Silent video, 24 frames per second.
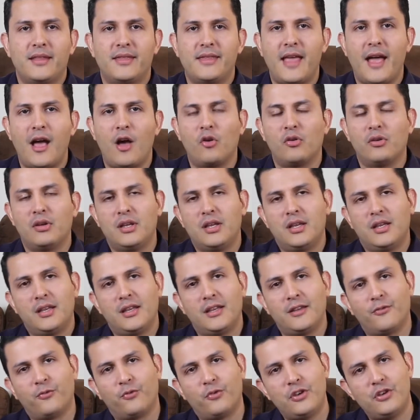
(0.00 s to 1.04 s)
Now,
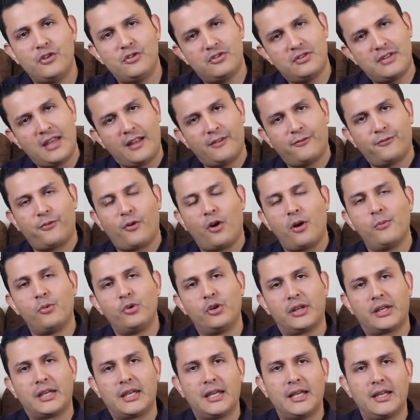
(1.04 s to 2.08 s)
if we use that
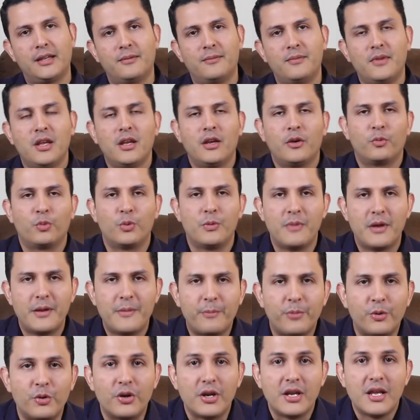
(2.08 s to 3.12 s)
formula again,
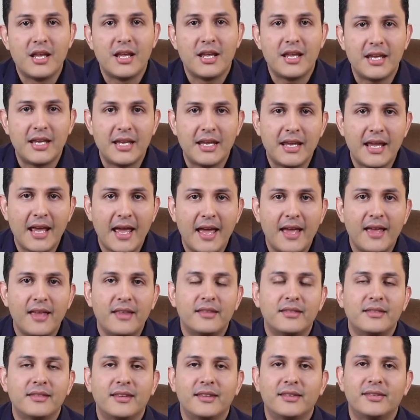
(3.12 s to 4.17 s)
remember, he
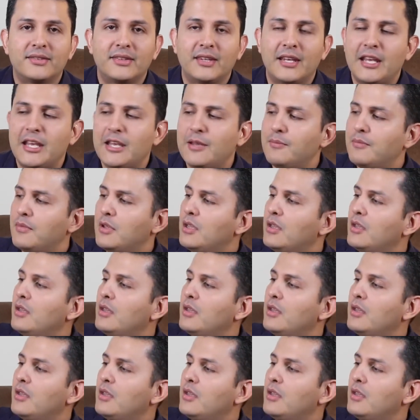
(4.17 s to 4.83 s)
had the same